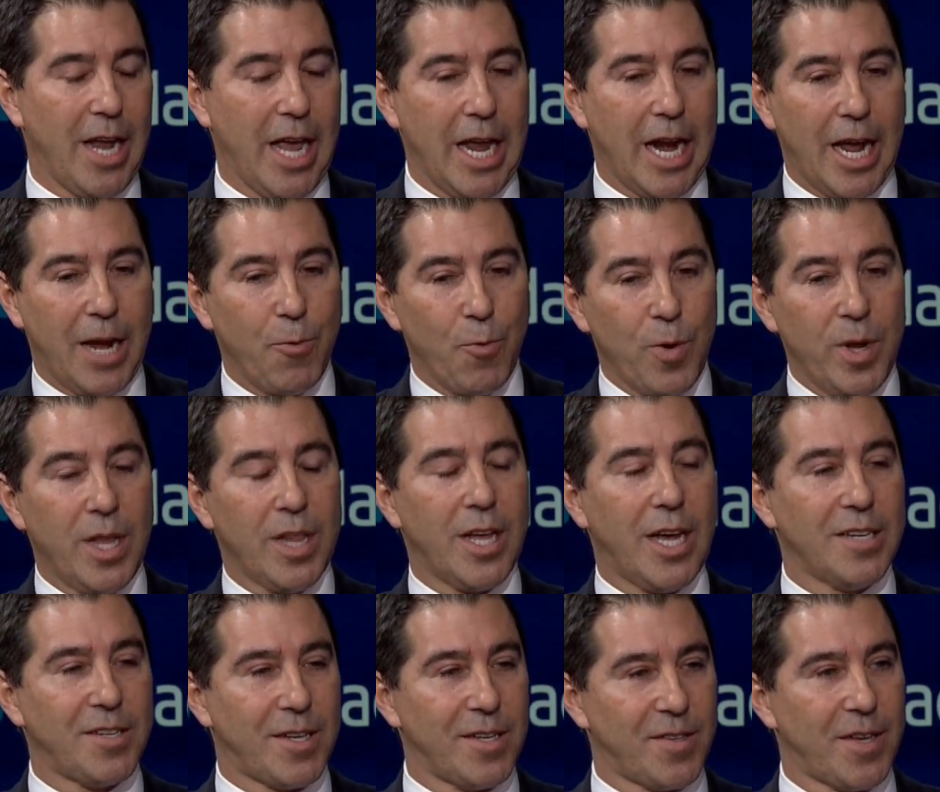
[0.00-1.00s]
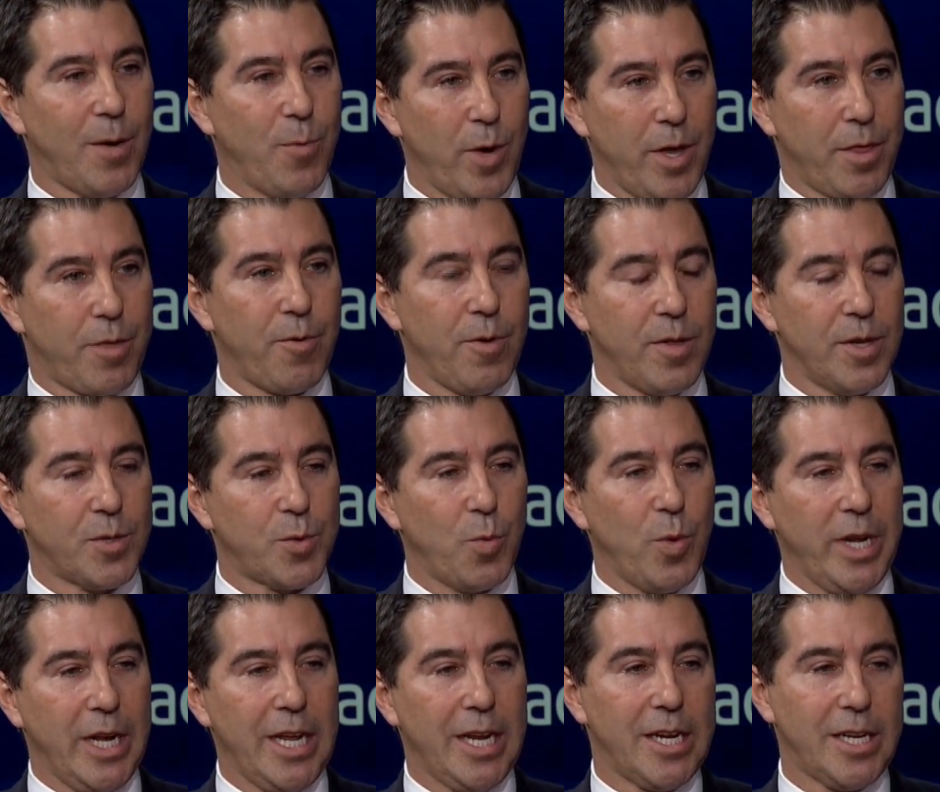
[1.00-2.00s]
And I realized as I went through this, we
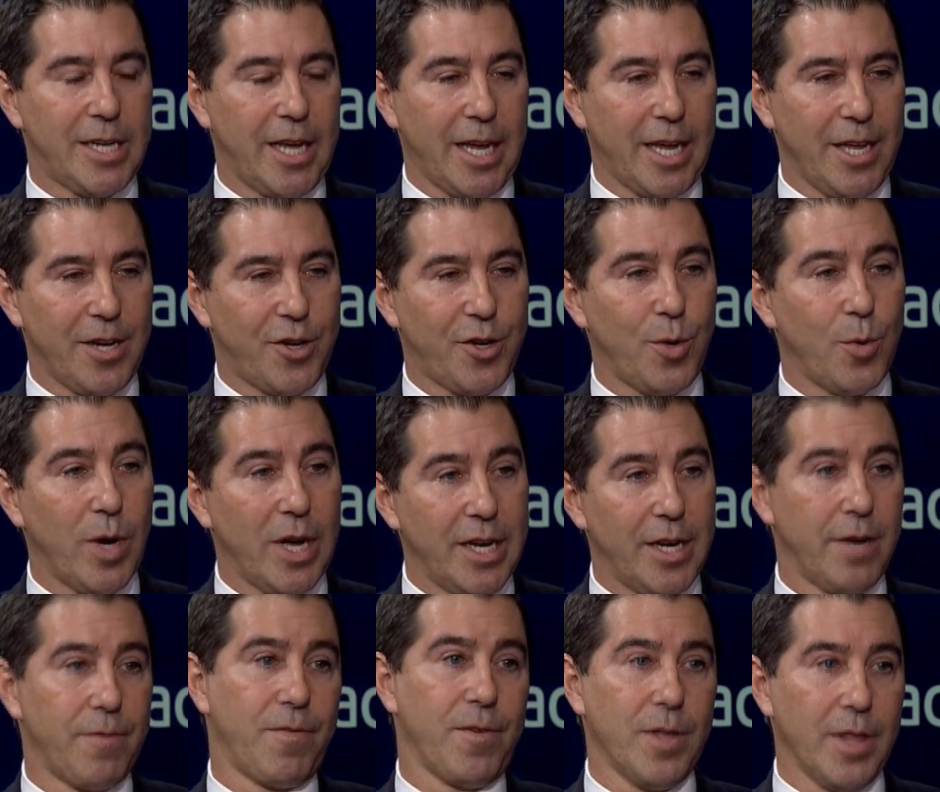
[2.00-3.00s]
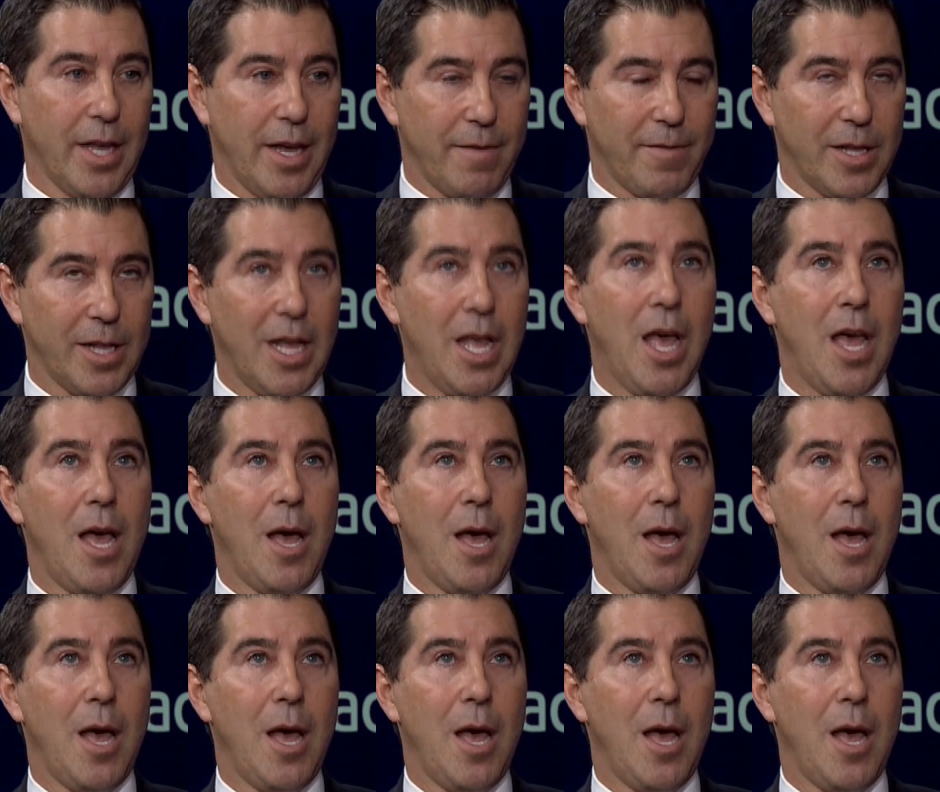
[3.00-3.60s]
need to take it to a different level